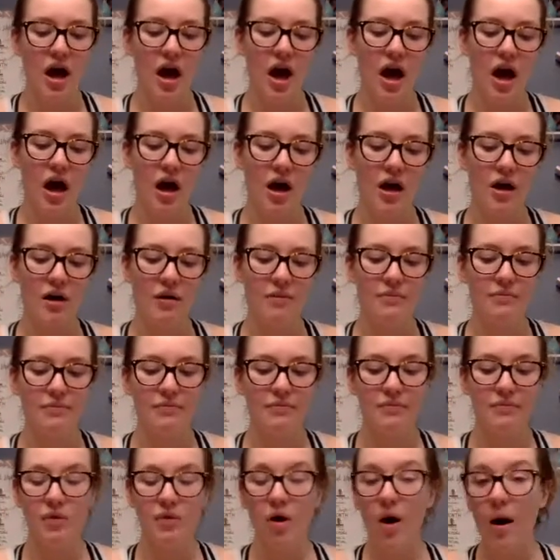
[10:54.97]

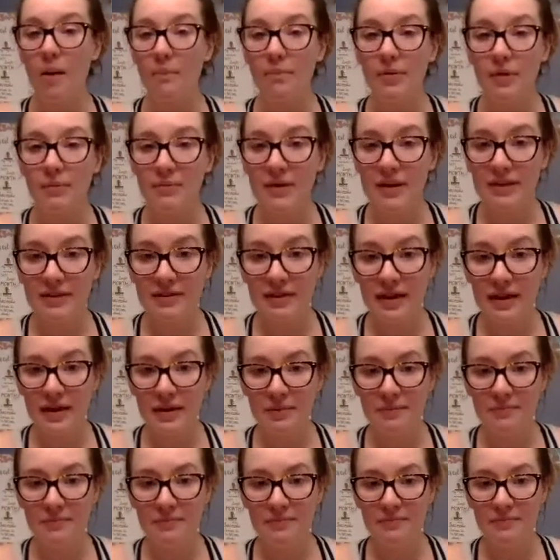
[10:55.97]
Compliment
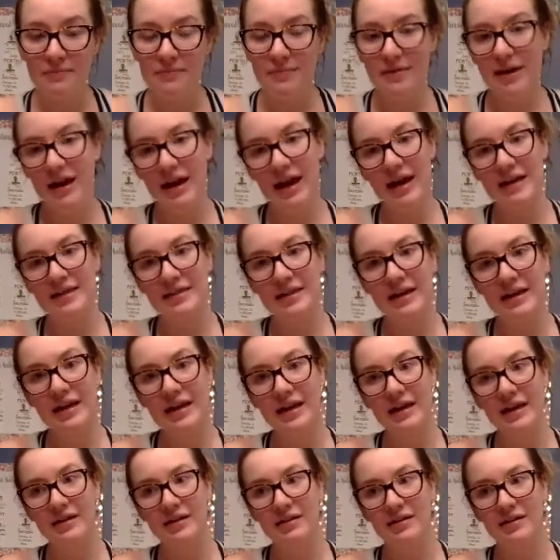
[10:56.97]
them, and
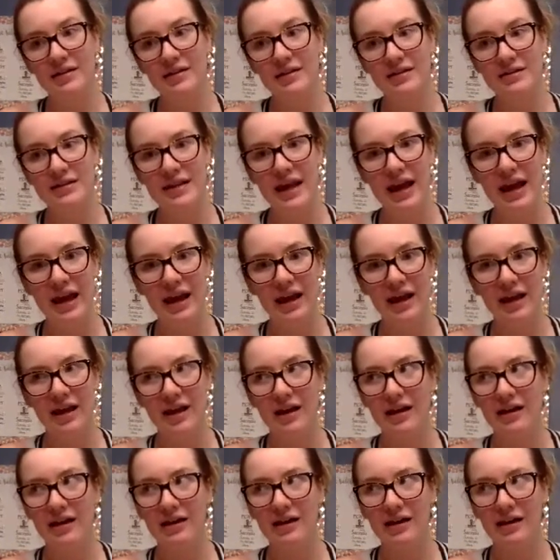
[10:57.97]
then say,
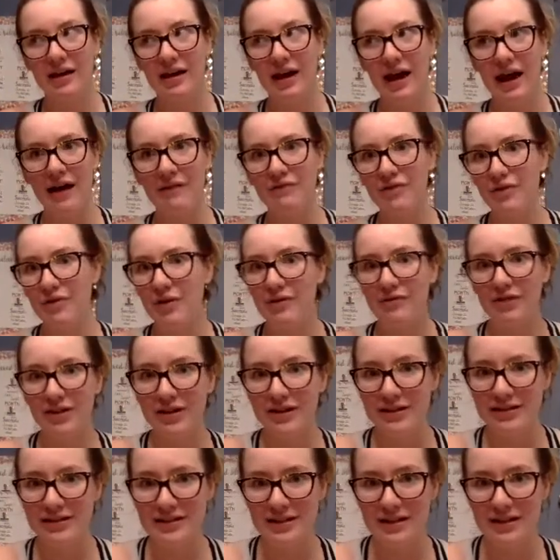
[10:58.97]
have you ever
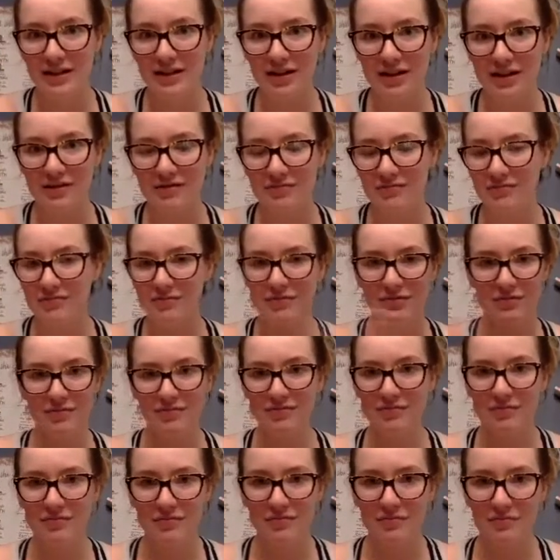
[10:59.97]
considered
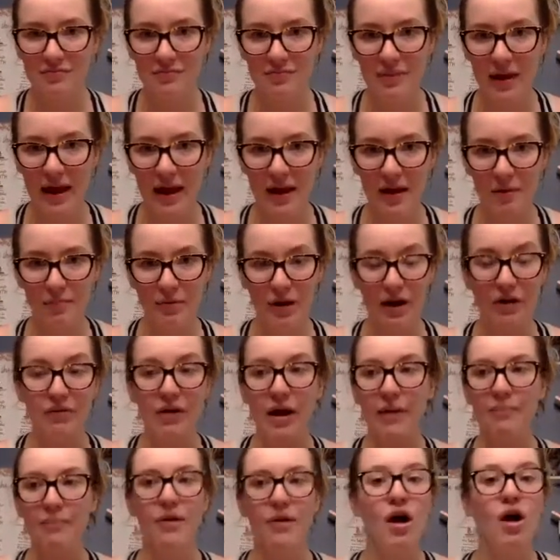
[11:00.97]
being a brand
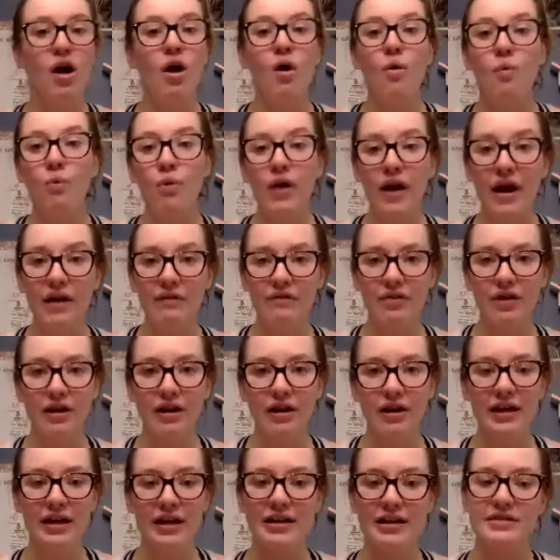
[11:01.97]
rep? Whatever
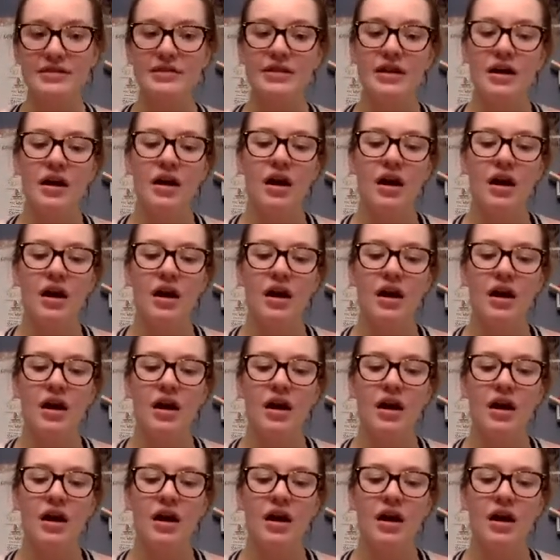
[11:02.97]
it is.